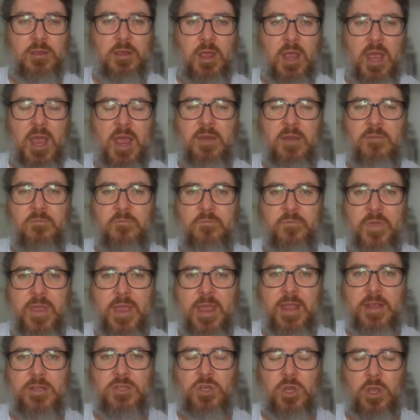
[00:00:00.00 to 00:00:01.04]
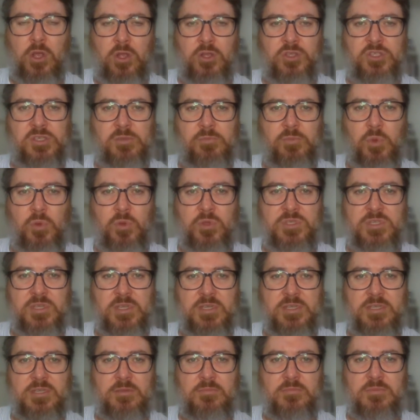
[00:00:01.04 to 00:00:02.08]
Unfair child support
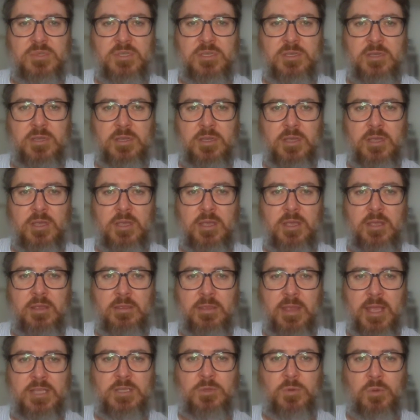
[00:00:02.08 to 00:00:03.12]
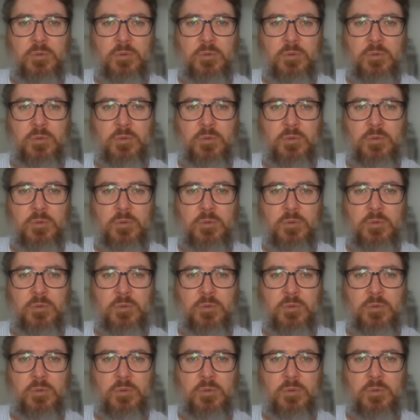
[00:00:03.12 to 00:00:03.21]
systems. That's what